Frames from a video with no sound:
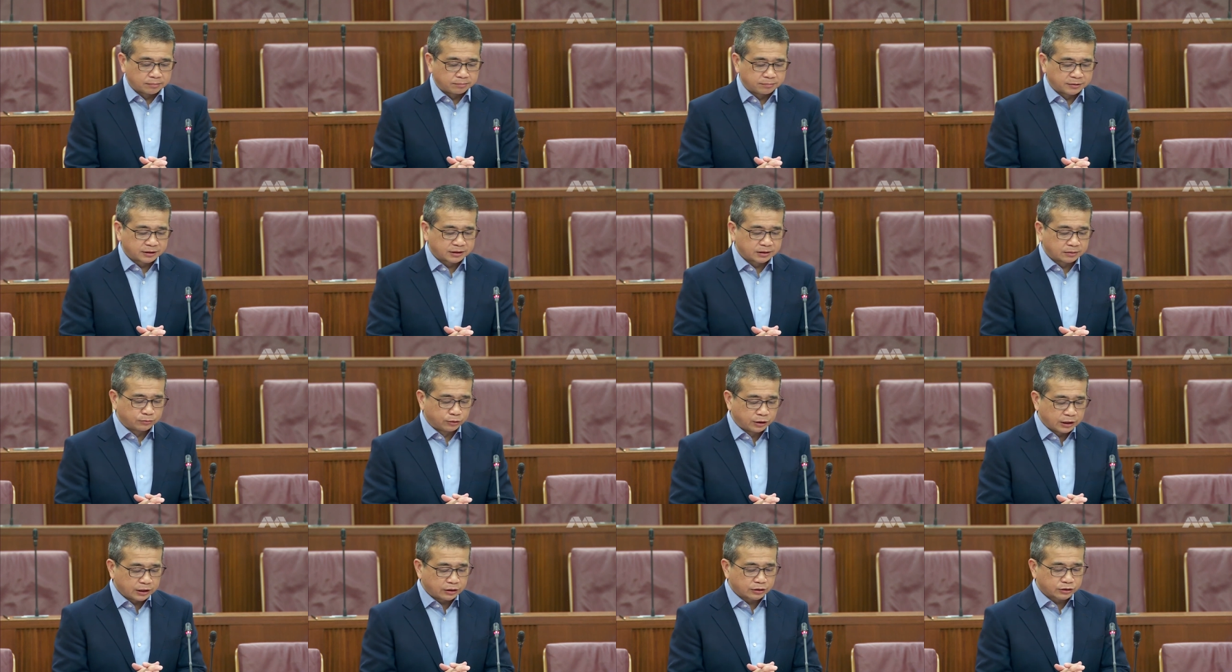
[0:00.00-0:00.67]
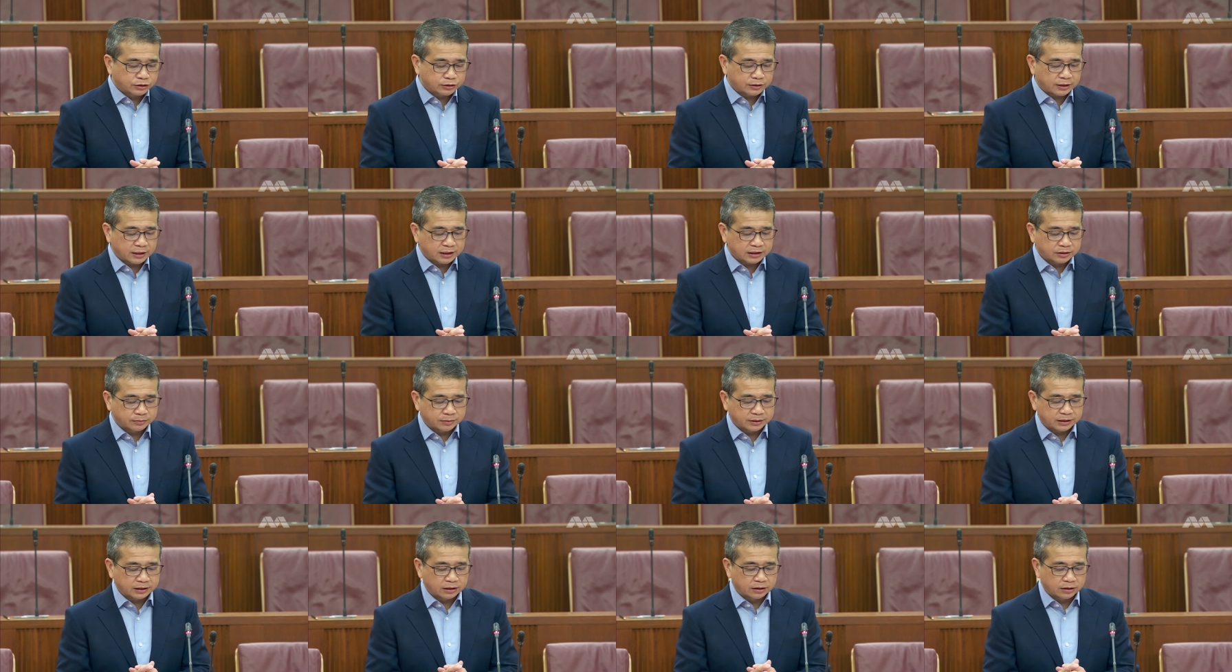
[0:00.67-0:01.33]
Mr. Murali also
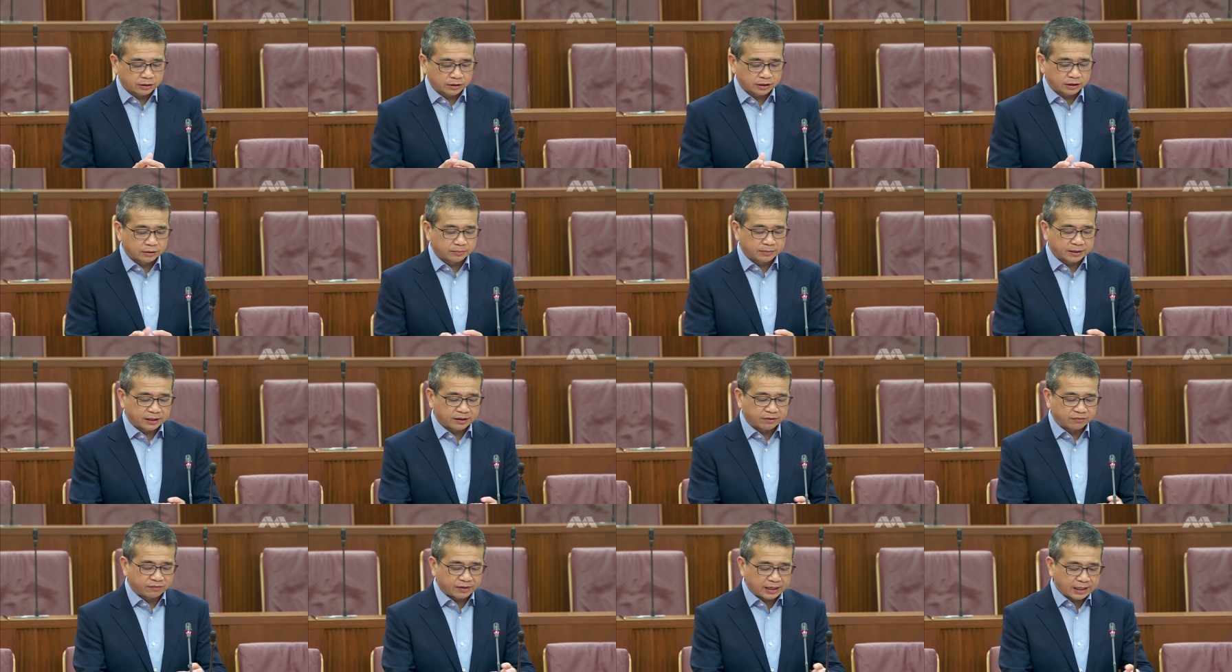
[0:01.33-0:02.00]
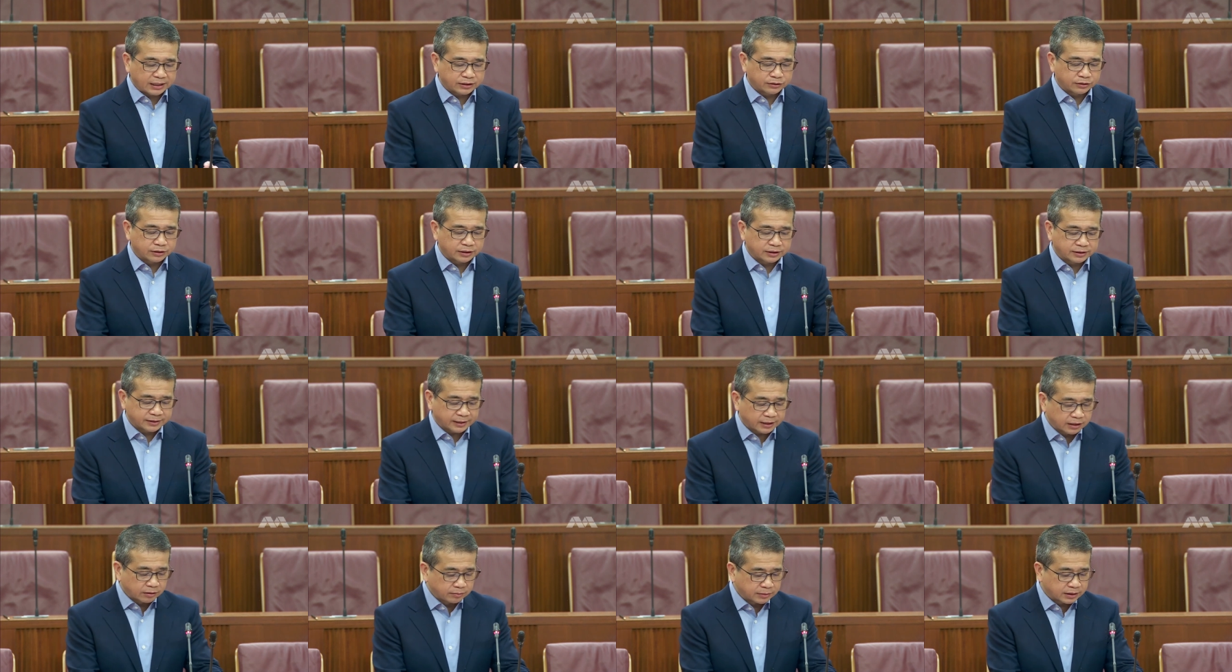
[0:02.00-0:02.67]
asked whether the lawyer may advise on a
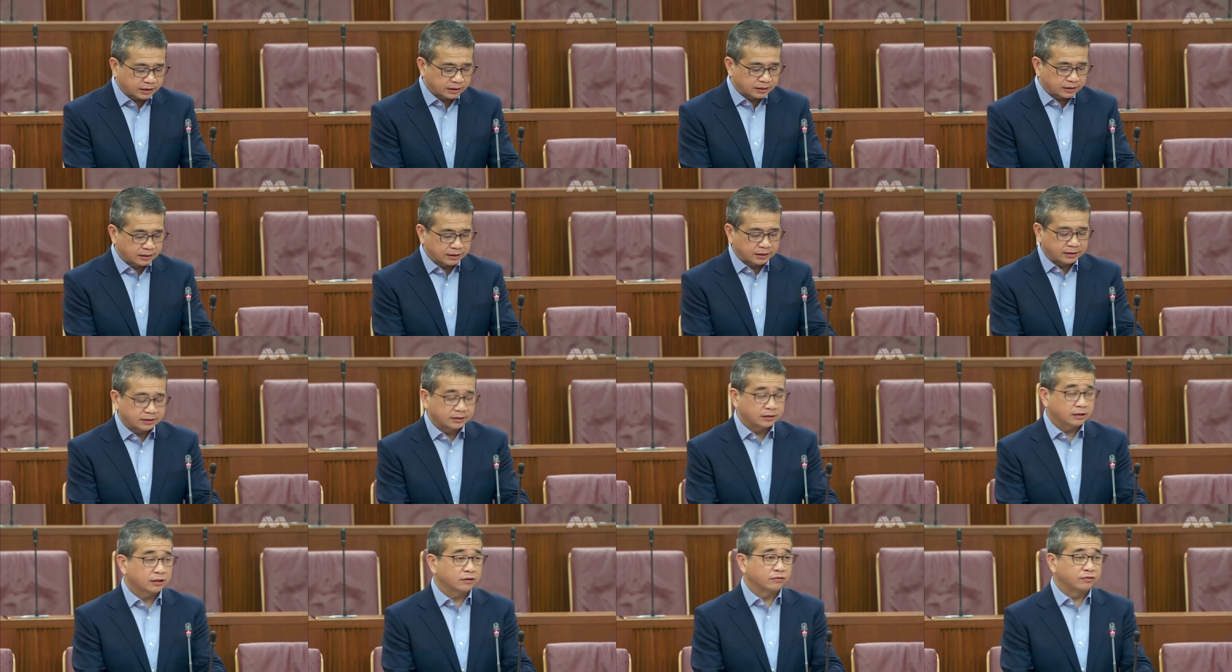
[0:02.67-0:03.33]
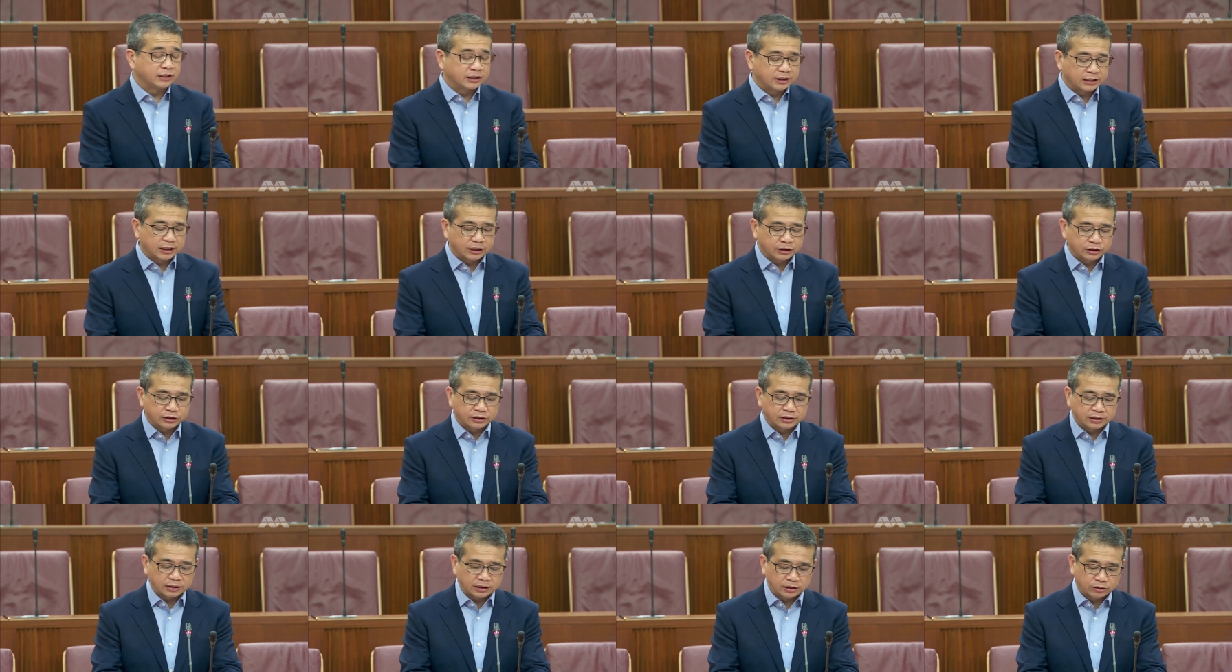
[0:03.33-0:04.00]
settlement instead of
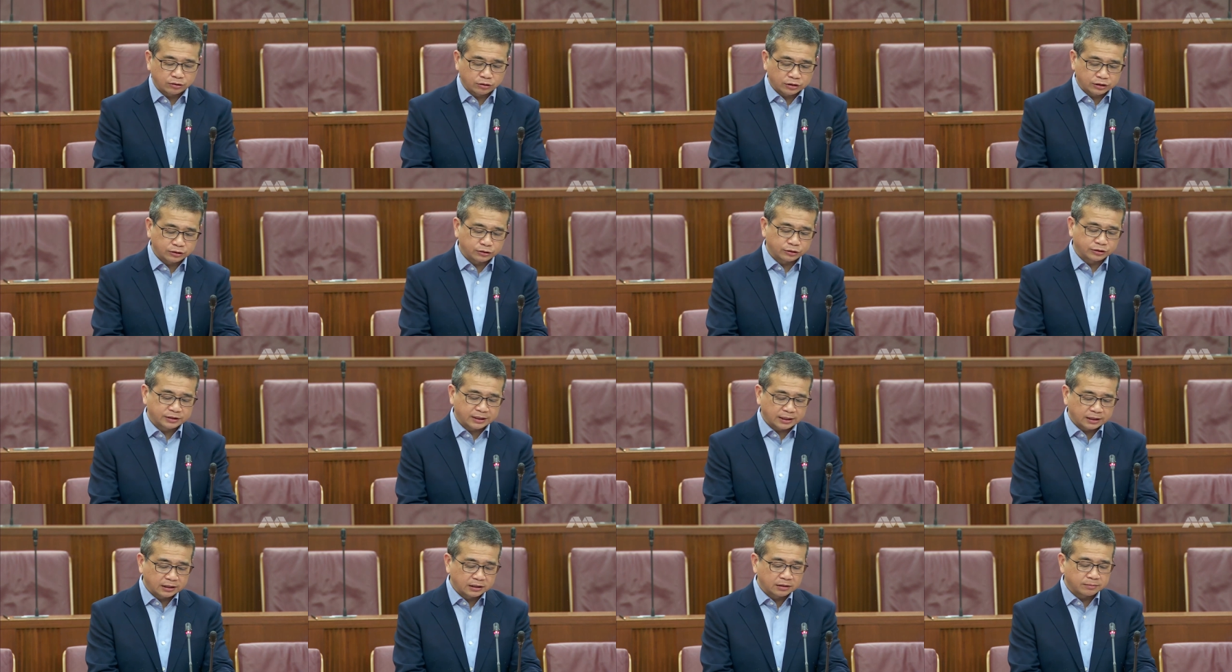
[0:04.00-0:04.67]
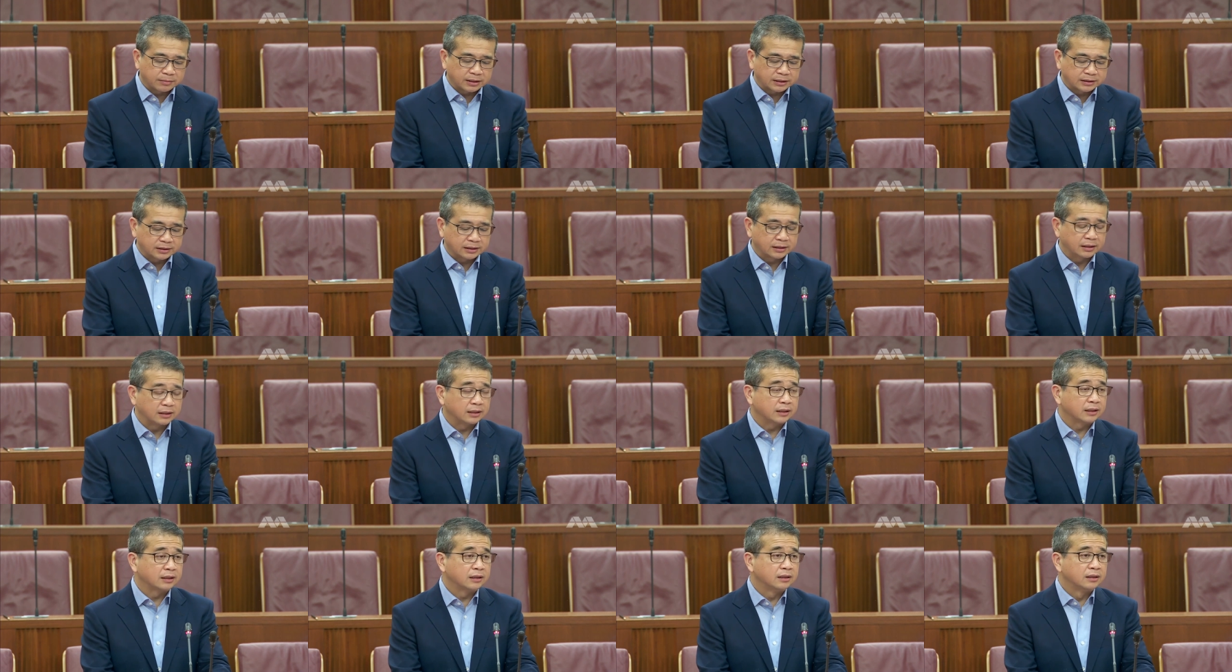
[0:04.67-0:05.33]
litigation in order to settle the matter
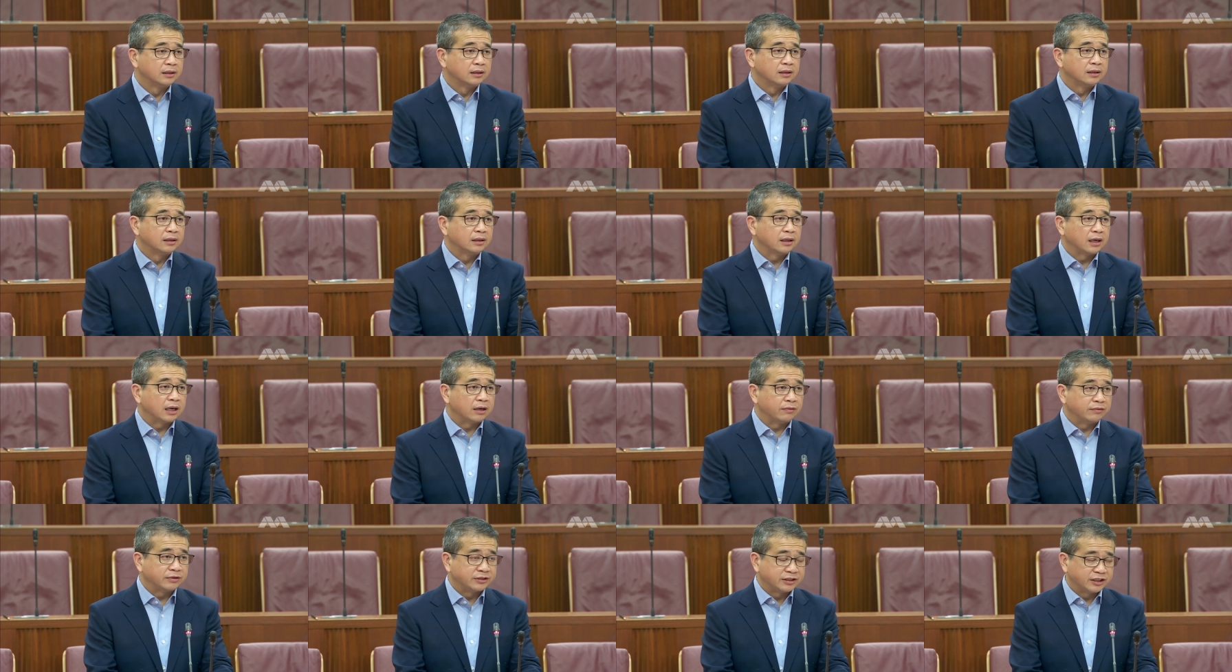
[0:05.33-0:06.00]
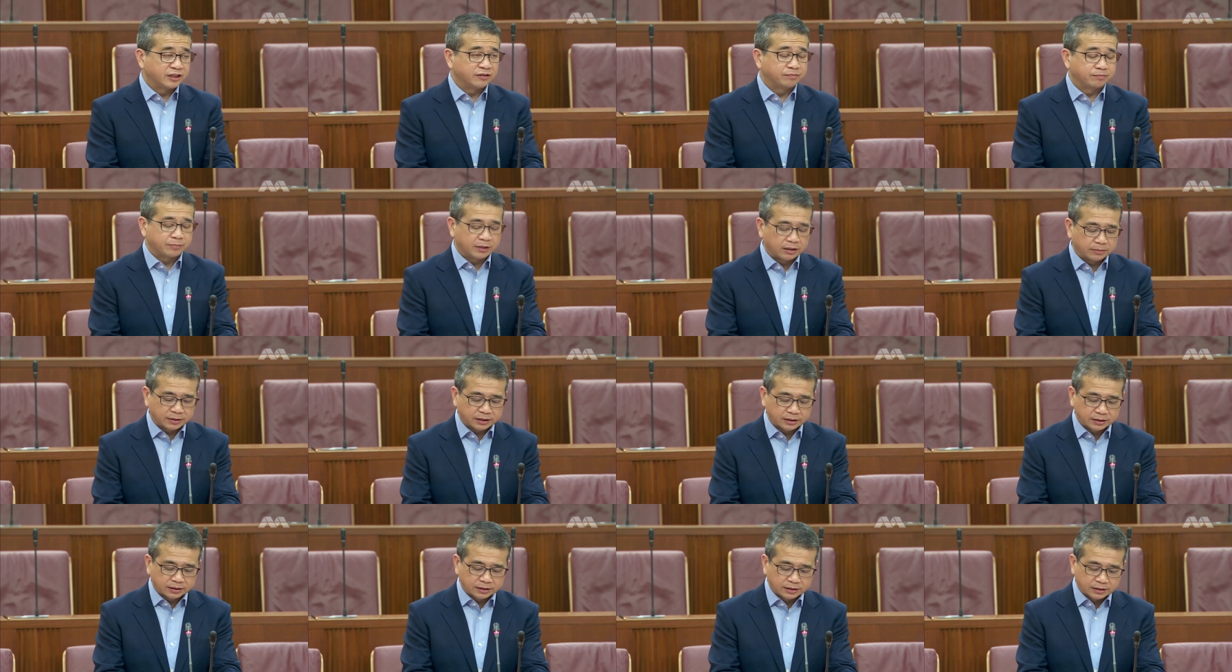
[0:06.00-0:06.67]
earlier and receive
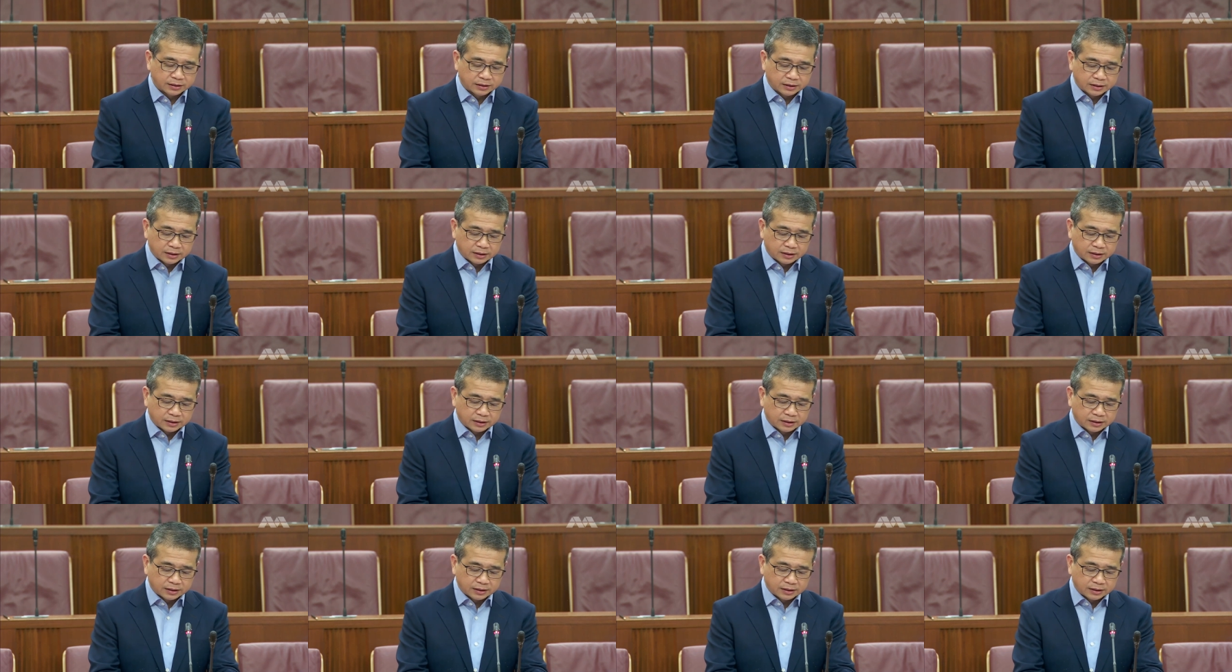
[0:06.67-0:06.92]
payment.